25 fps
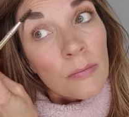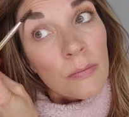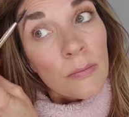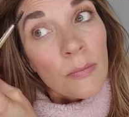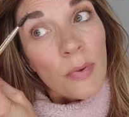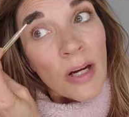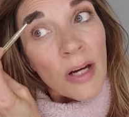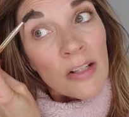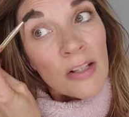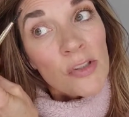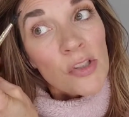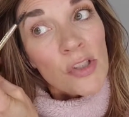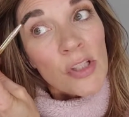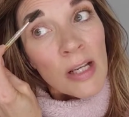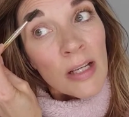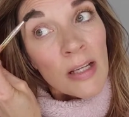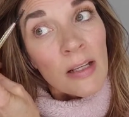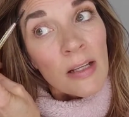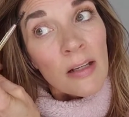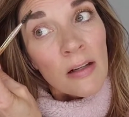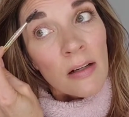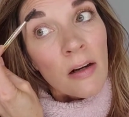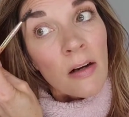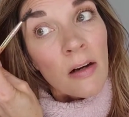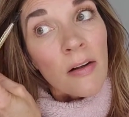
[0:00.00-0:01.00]
brush it
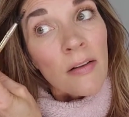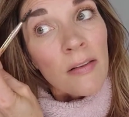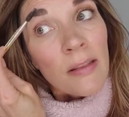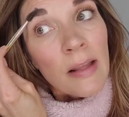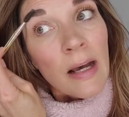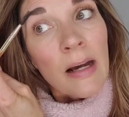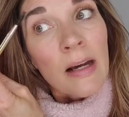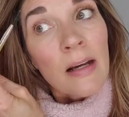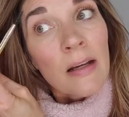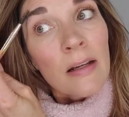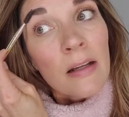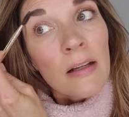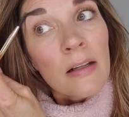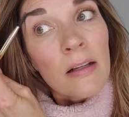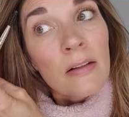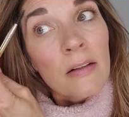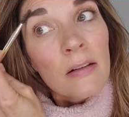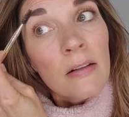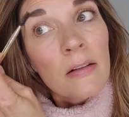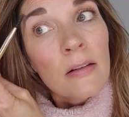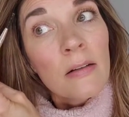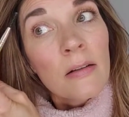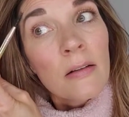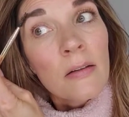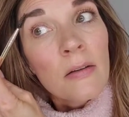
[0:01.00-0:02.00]
and all that
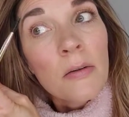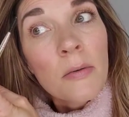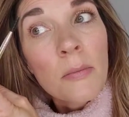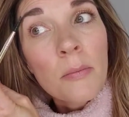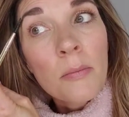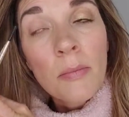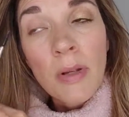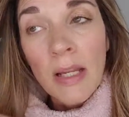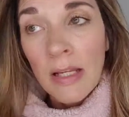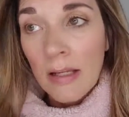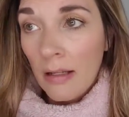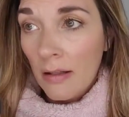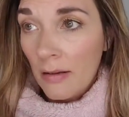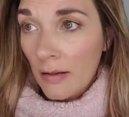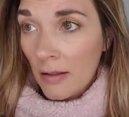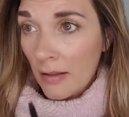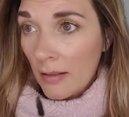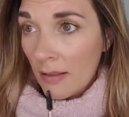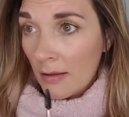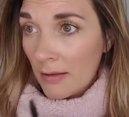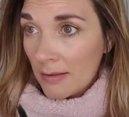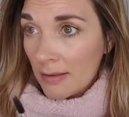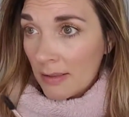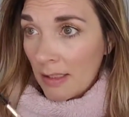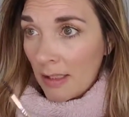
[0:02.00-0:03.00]
and make it look
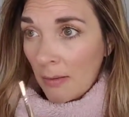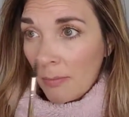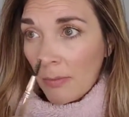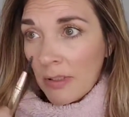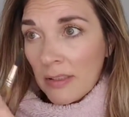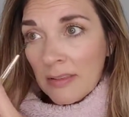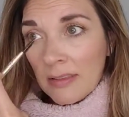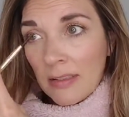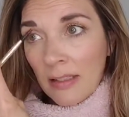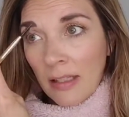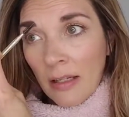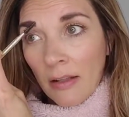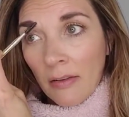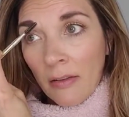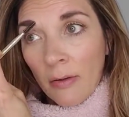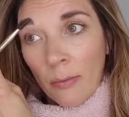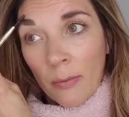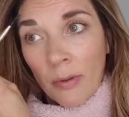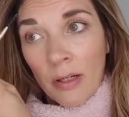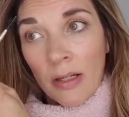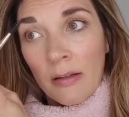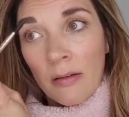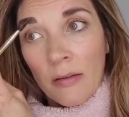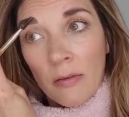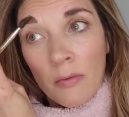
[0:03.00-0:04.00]
the same as the other
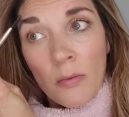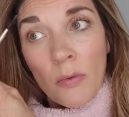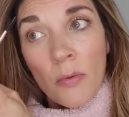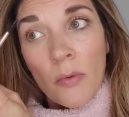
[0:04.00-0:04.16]
one.